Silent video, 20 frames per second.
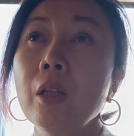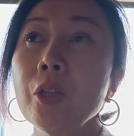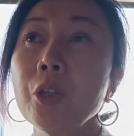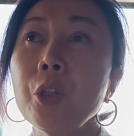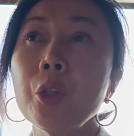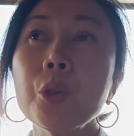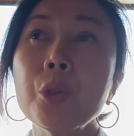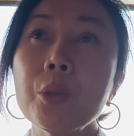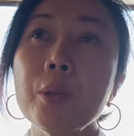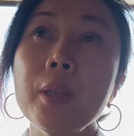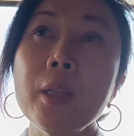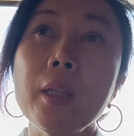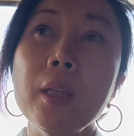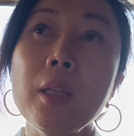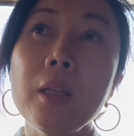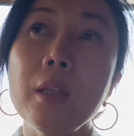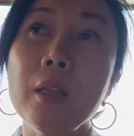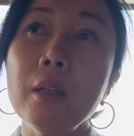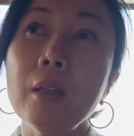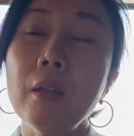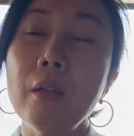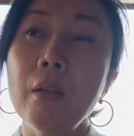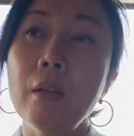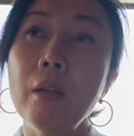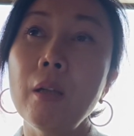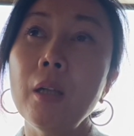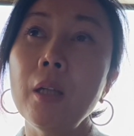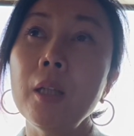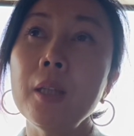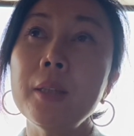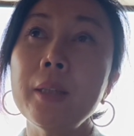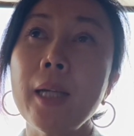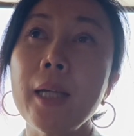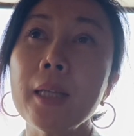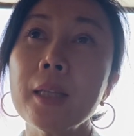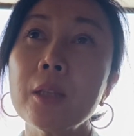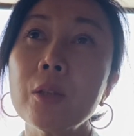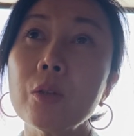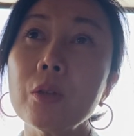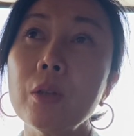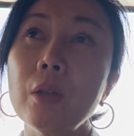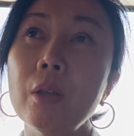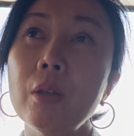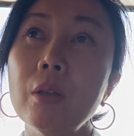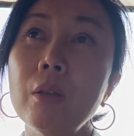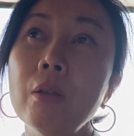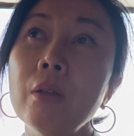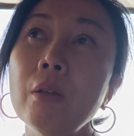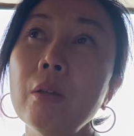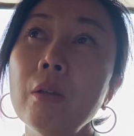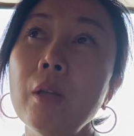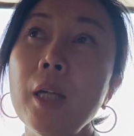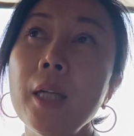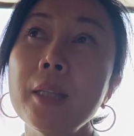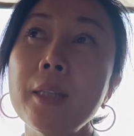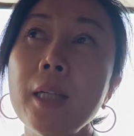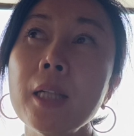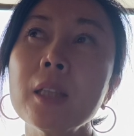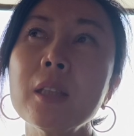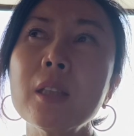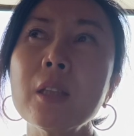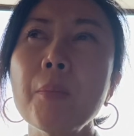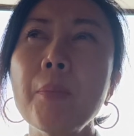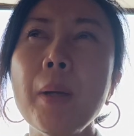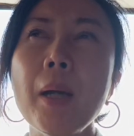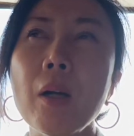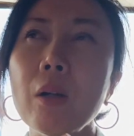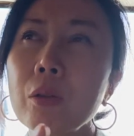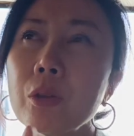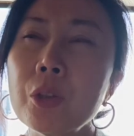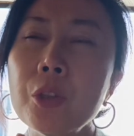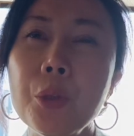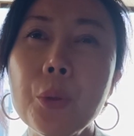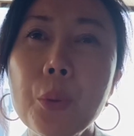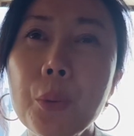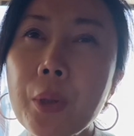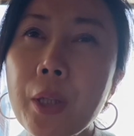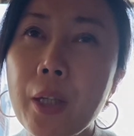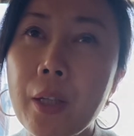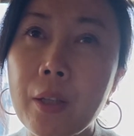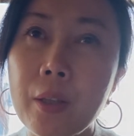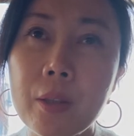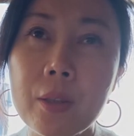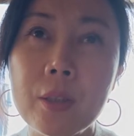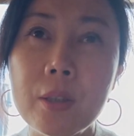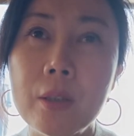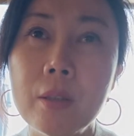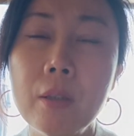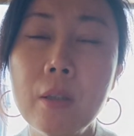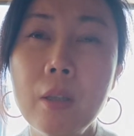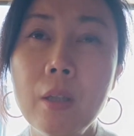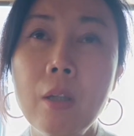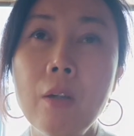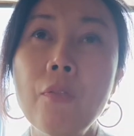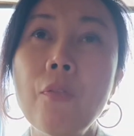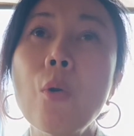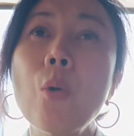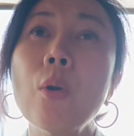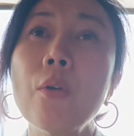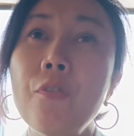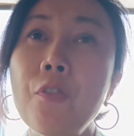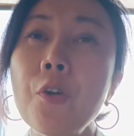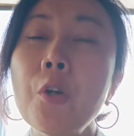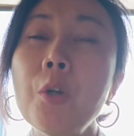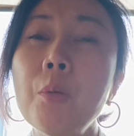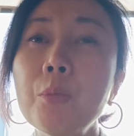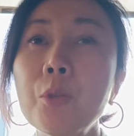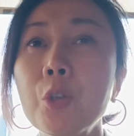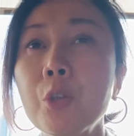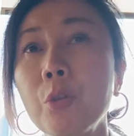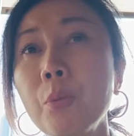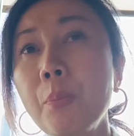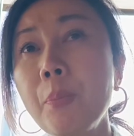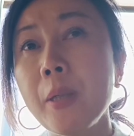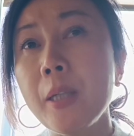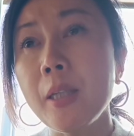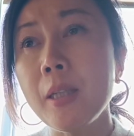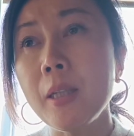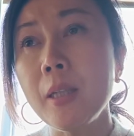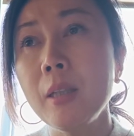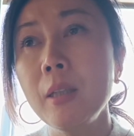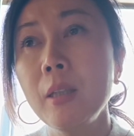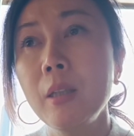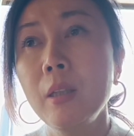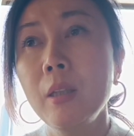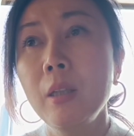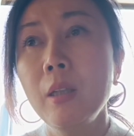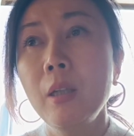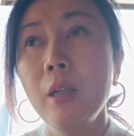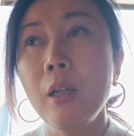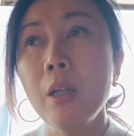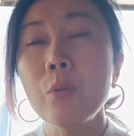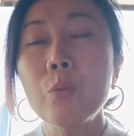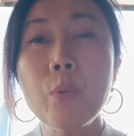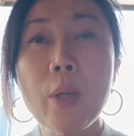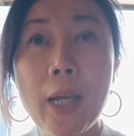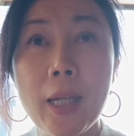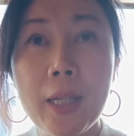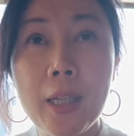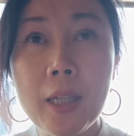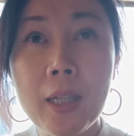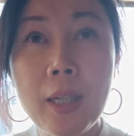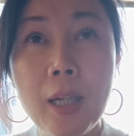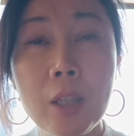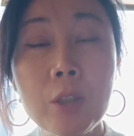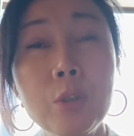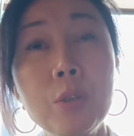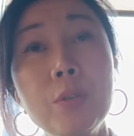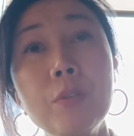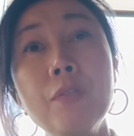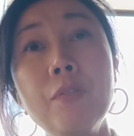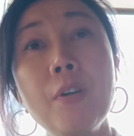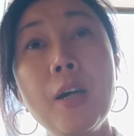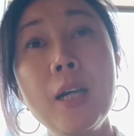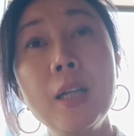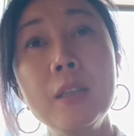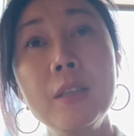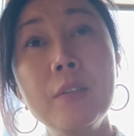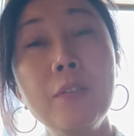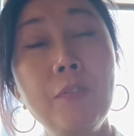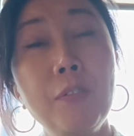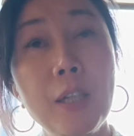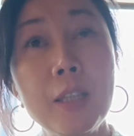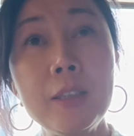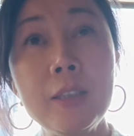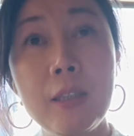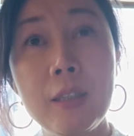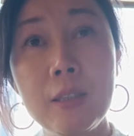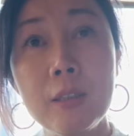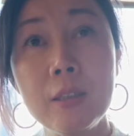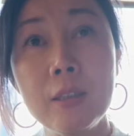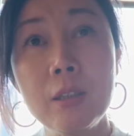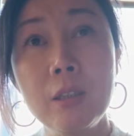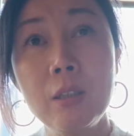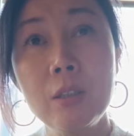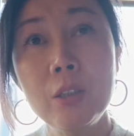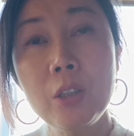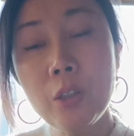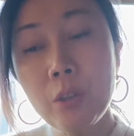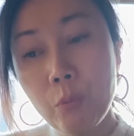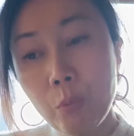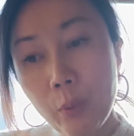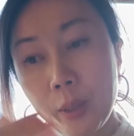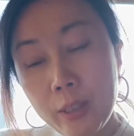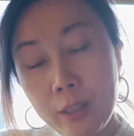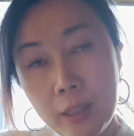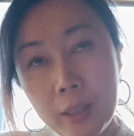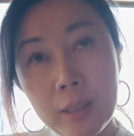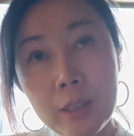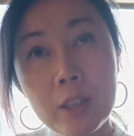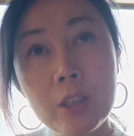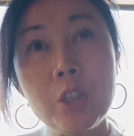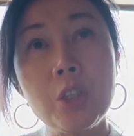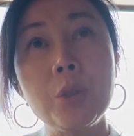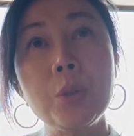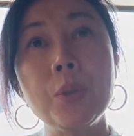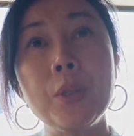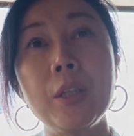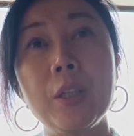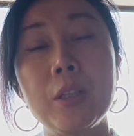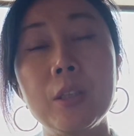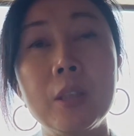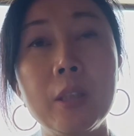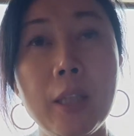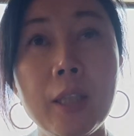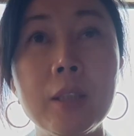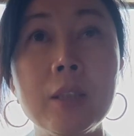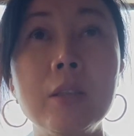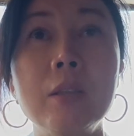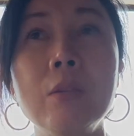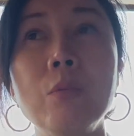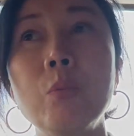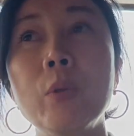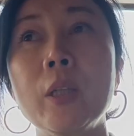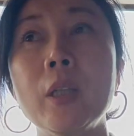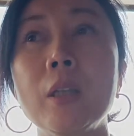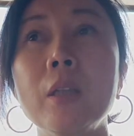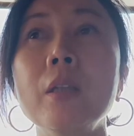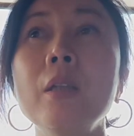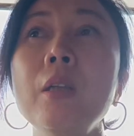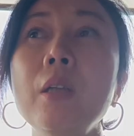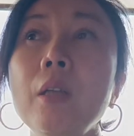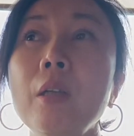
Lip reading: Usually, it takes about 2 years for a film to be ready and to find fundings. So within these 2 years, we